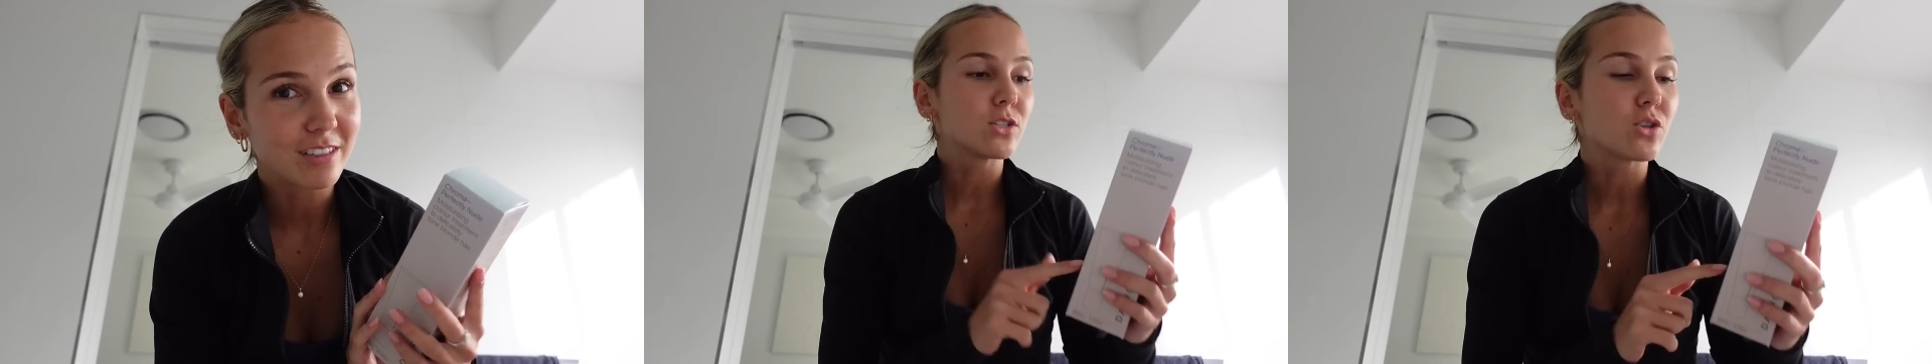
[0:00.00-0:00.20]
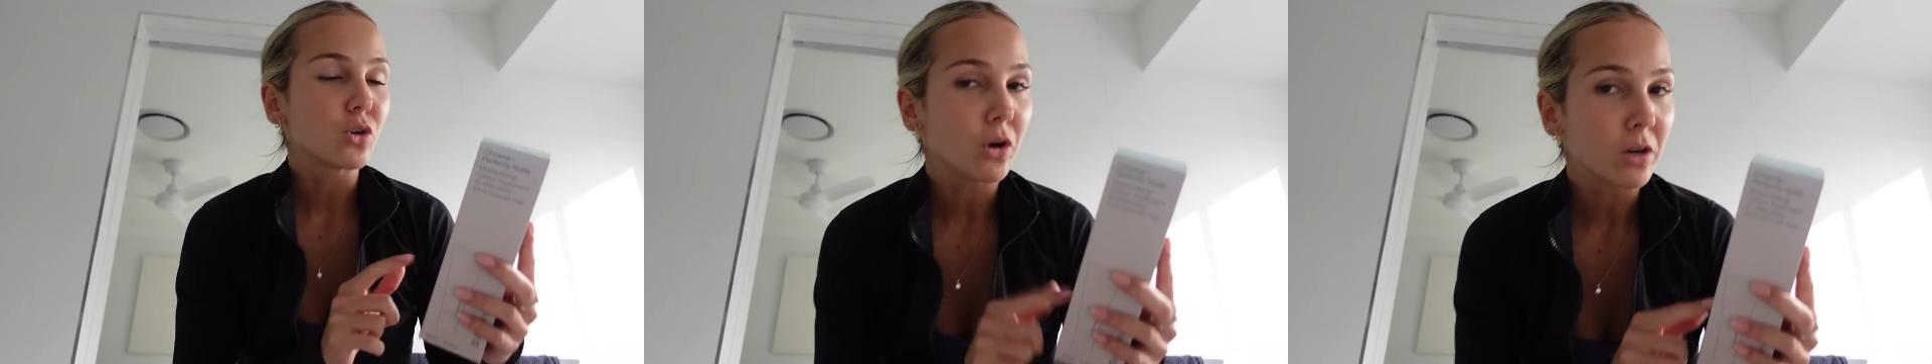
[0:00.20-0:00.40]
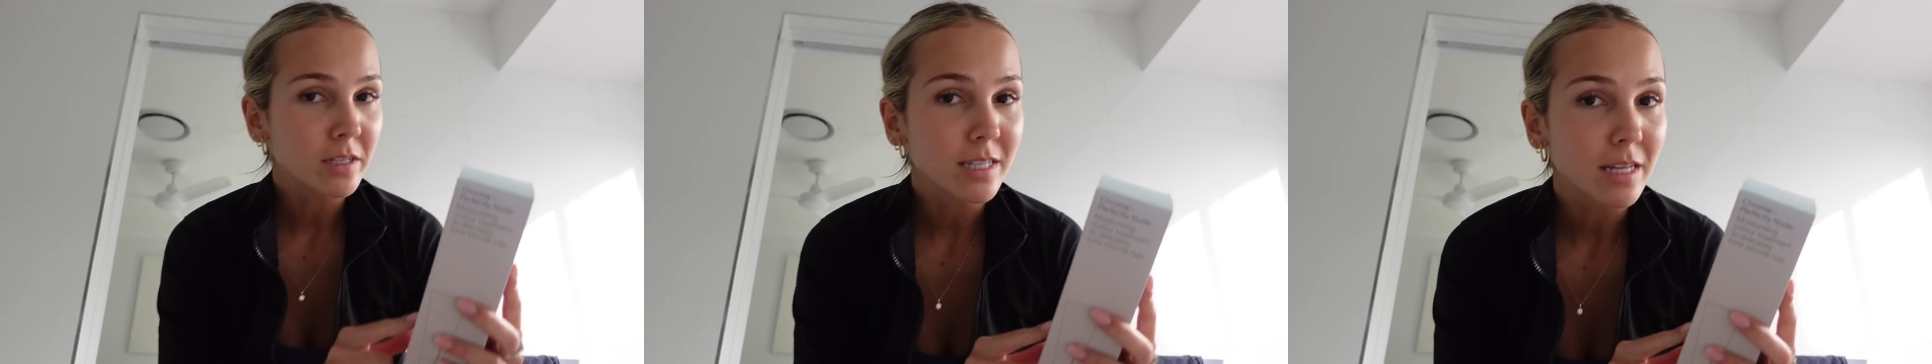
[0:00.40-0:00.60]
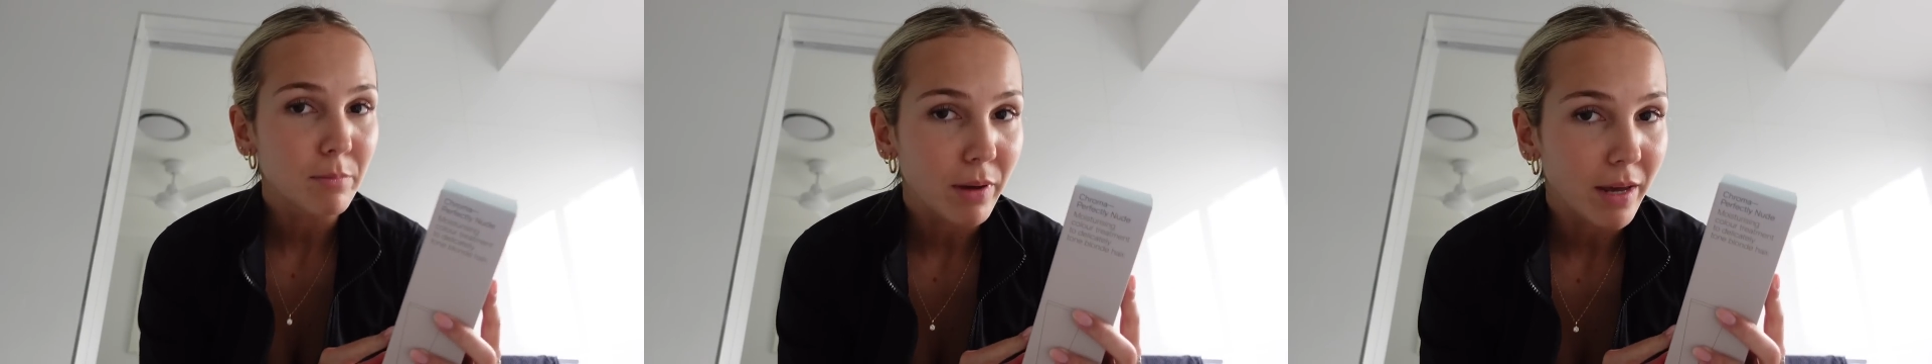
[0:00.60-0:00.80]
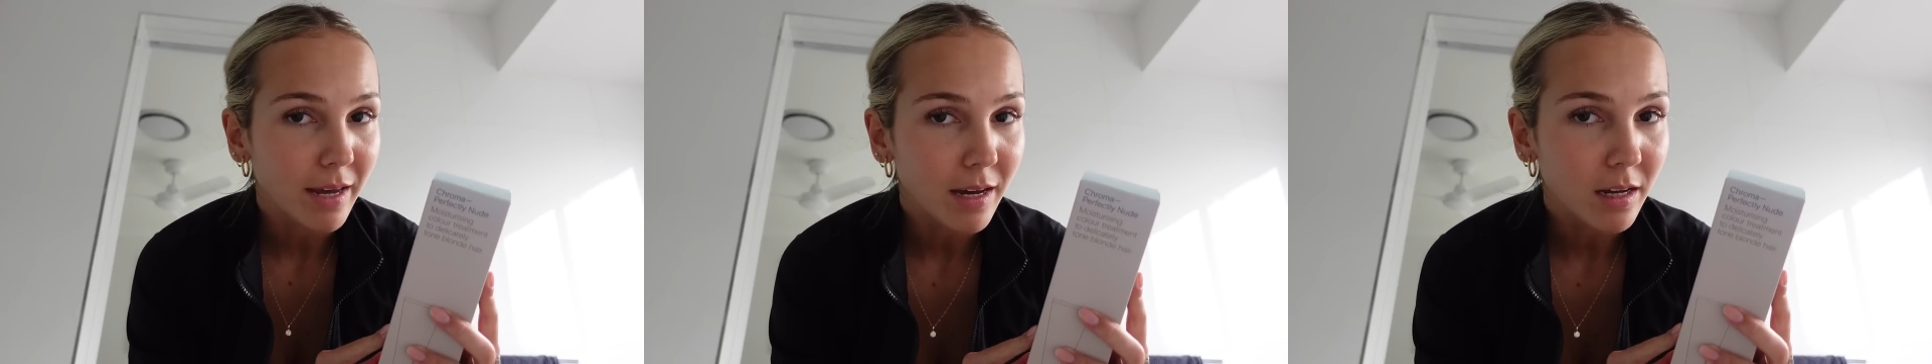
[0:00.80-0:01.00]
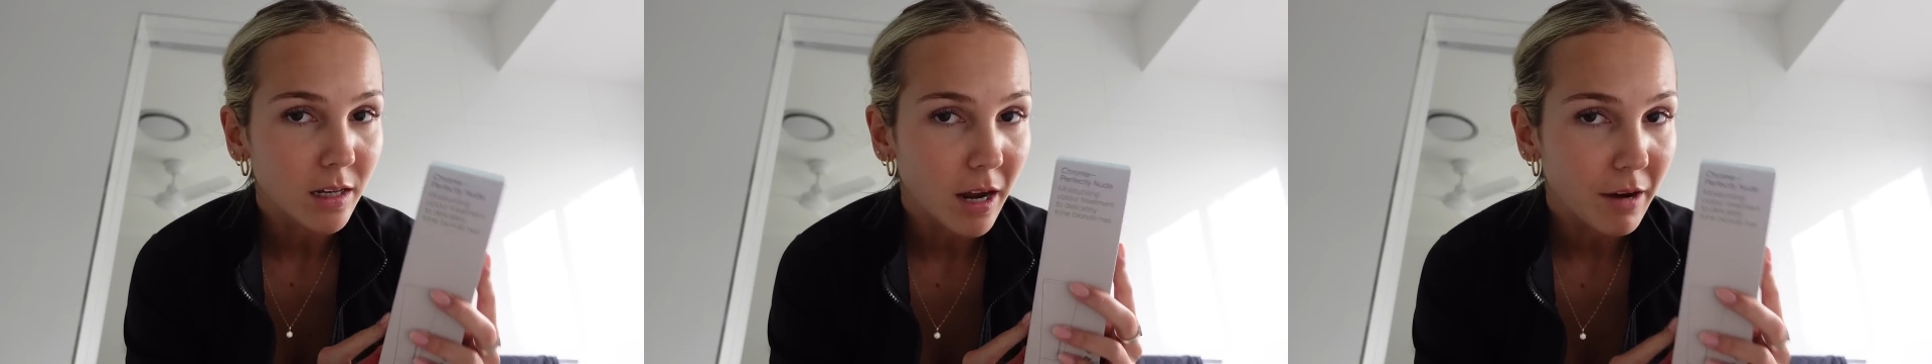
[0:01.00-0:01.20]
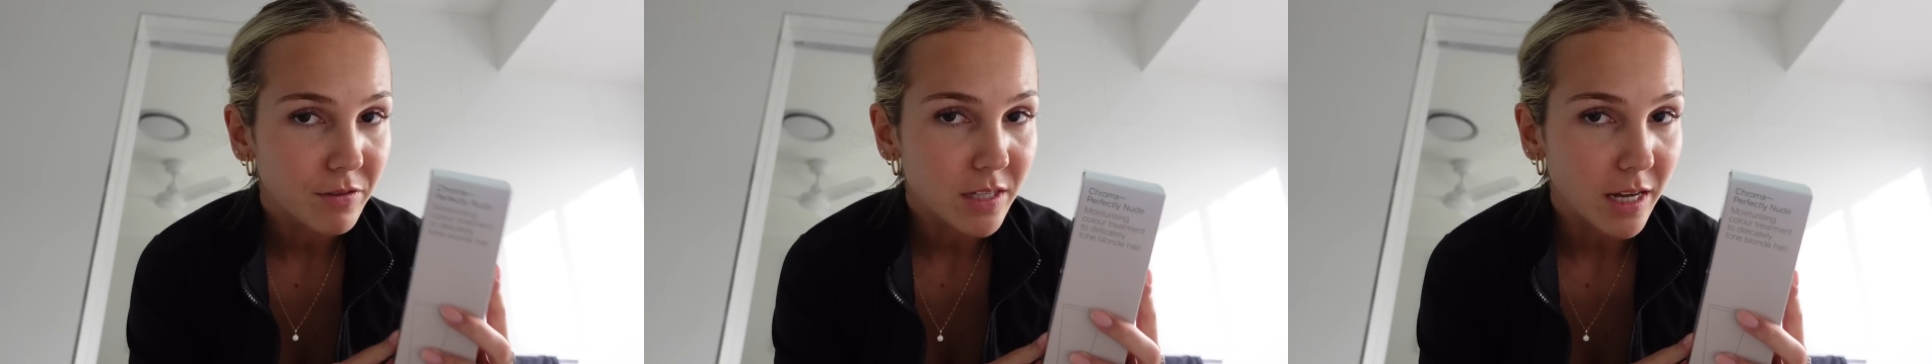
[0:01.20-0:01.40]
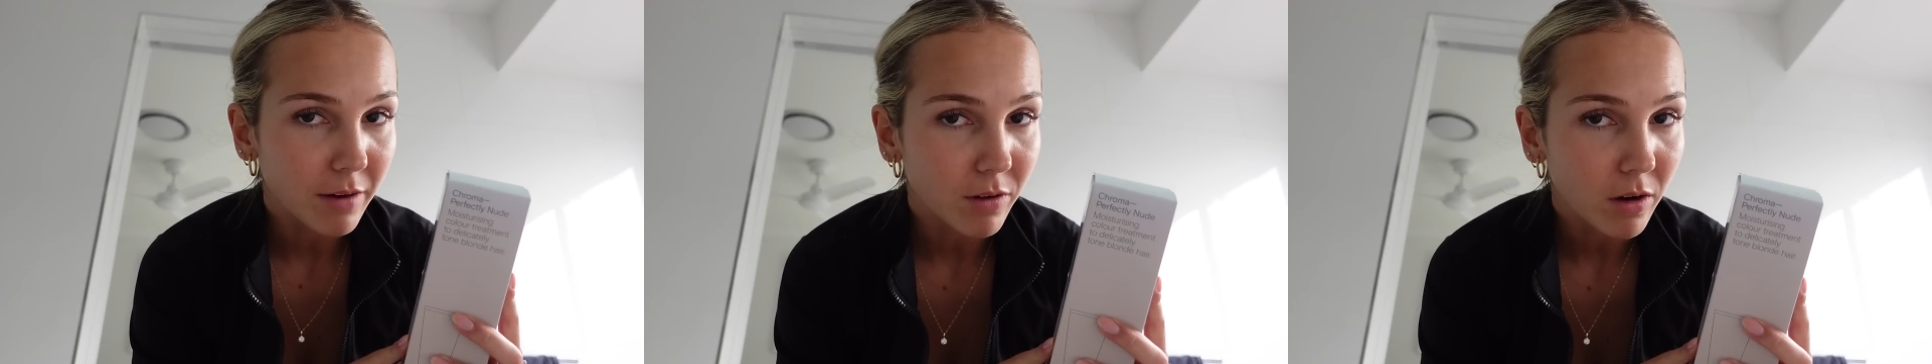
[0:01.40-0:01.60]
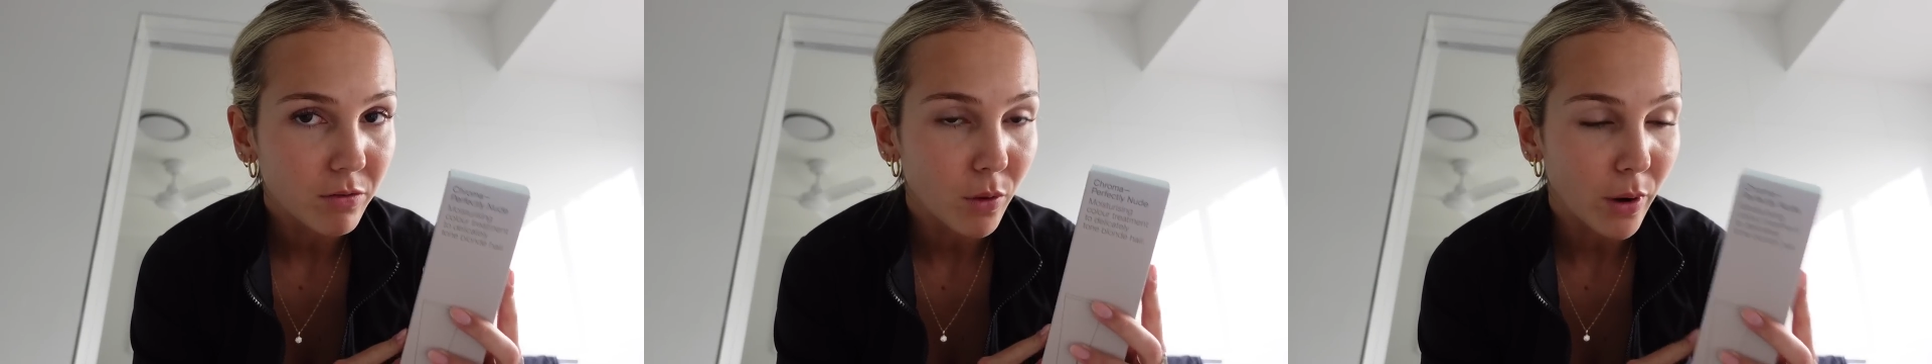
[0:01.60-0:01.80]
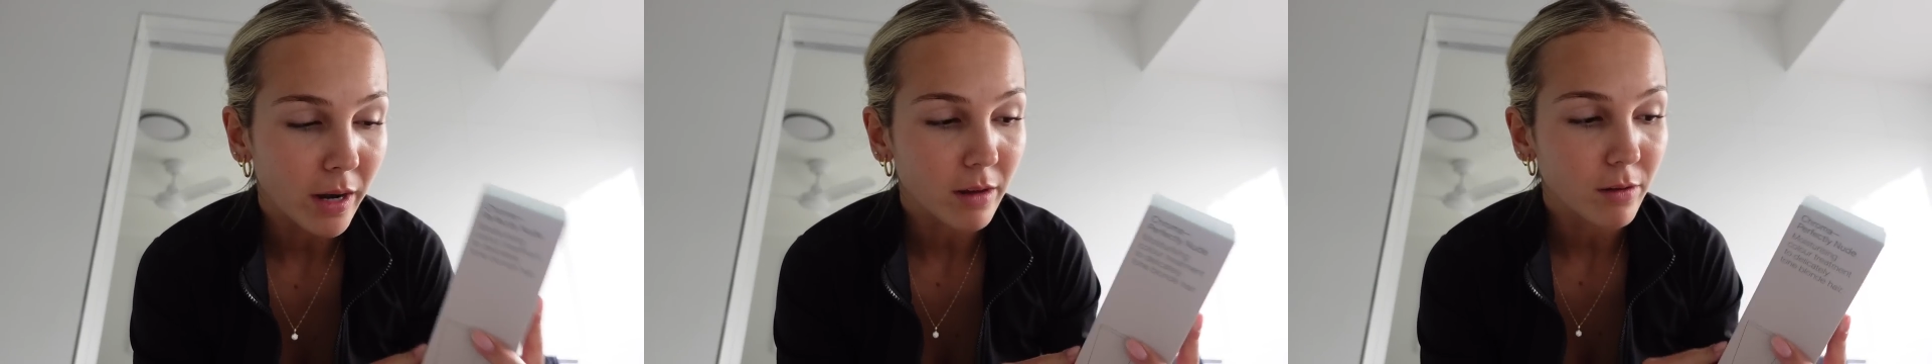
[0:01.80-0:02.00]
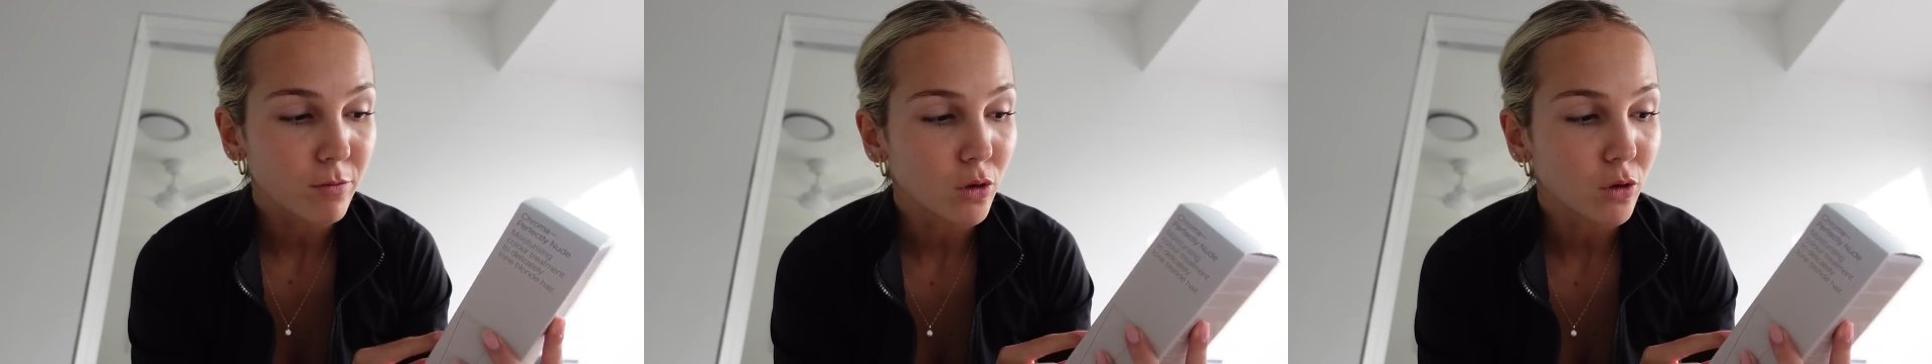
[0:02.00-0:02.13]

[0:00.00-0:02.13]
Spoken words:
It could honestly be a lifesaver for any of